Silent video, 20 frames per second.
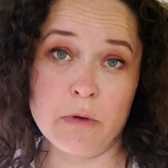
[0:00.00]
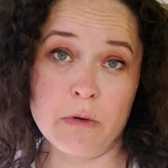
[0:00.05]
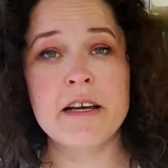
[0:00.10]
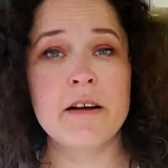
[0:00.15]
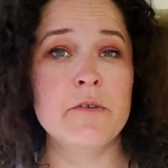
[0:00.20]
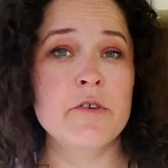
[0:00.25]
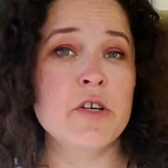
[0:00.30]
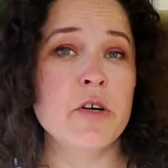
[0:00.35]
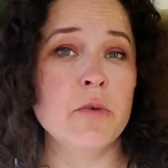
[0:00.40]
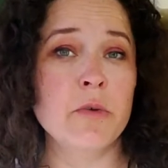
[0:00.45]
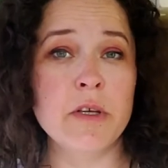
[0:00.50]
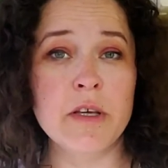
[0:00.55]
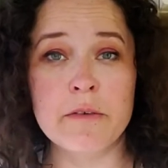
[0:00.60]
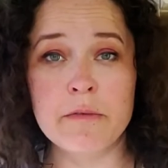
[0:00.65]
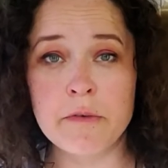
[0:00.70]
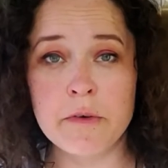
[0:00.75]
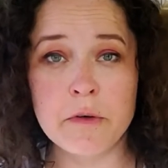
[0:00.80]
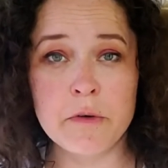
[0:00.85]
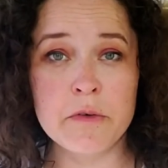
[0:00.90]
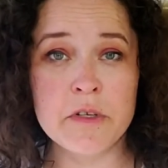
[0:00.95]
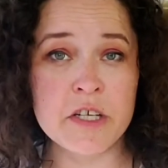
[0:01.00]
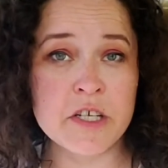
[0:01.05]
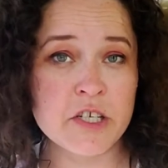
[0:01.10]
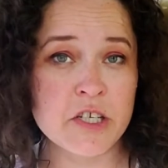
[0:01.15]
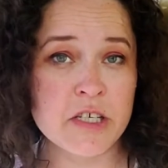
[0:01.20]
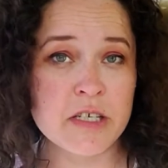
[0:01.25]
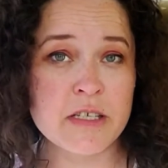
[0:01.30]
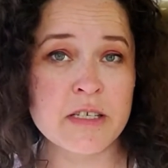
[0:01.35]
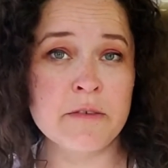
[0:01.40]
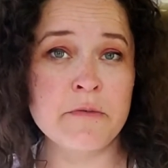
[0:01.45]
down to only a few
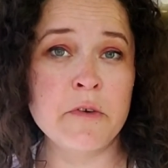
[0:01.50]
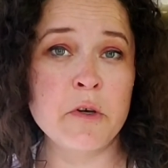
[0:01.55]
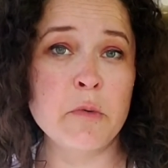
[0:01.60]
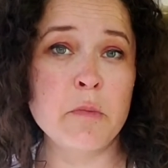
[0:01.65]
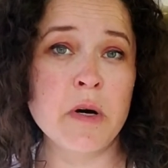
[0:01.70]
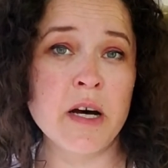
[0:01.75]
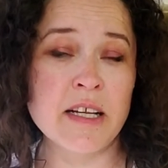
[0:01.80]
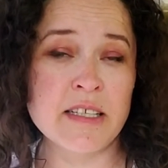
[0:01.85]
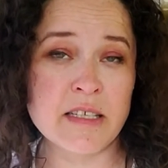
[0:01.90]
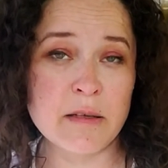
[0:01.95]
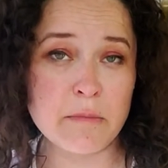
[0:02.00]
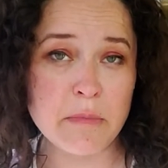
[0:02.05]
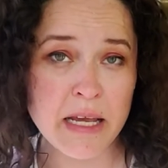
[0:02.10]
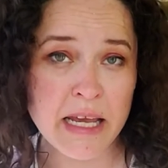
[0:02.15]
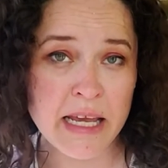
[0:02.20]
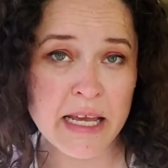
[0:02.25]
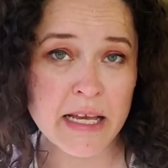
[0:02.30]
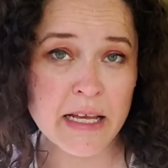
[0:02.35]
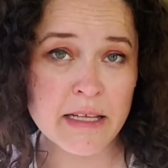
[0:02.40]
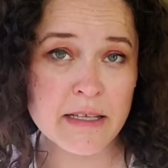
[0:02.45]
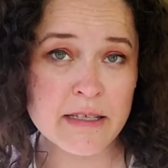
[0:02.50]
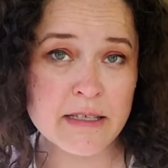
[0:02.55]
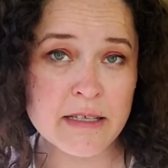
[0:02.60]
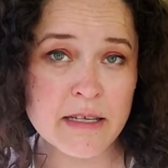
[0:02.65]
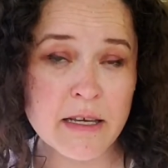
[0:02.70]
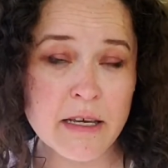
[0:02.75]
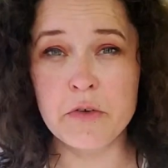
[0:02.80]
dishes, a few pots and pans.